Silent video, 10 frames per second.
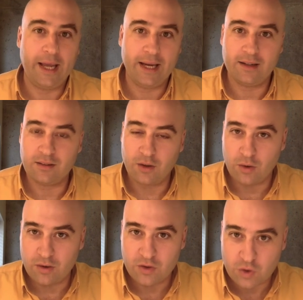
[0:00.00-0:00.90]
and go
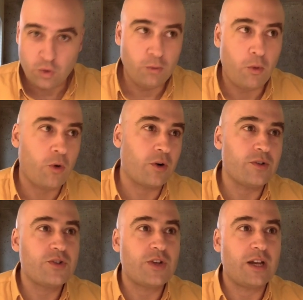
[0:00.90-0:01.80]
to the school
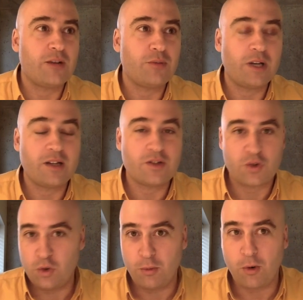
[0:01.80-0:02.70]
boards and complain to the
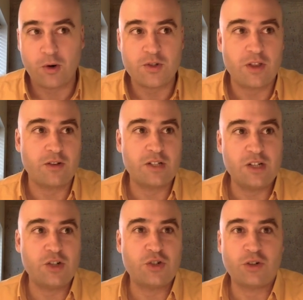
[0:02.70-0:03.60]
school boards that they're
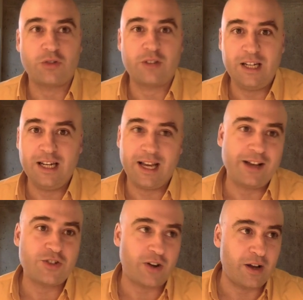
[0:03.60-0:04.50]
teaching children that eating
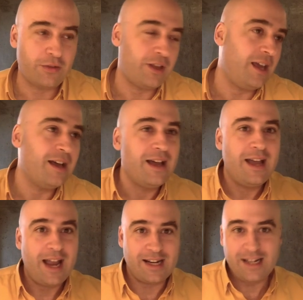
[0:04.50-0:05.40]
eggs are healthy
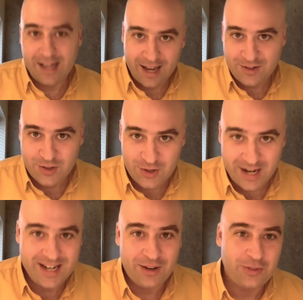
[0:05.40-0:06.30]
and eating eggs is
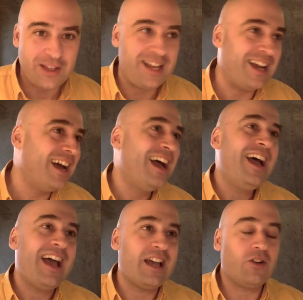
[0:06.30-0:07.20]
not healthy,
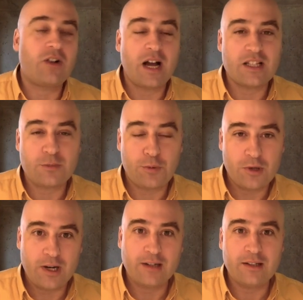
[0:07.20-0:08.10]
and all kinds of
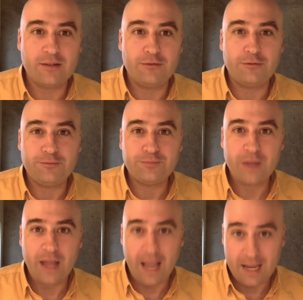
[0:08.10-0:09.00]
productive,
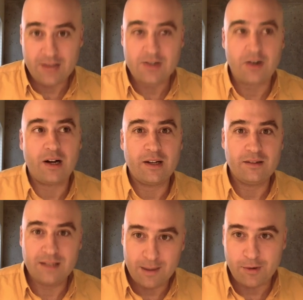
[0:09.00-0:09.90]

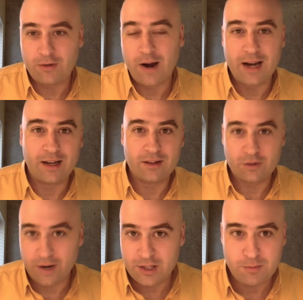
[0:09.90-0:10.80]
hands-on, democratic,
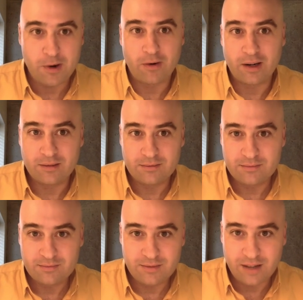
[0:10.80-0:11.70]
transparent,
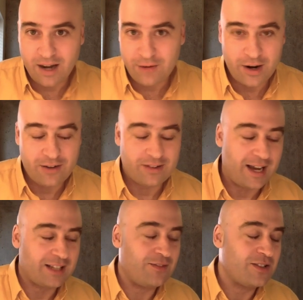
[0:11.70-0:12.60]
nonviolent
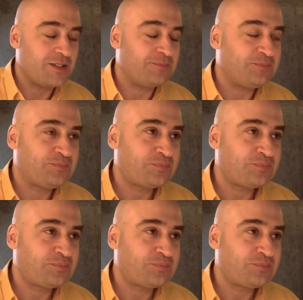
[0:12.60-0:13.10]
activism,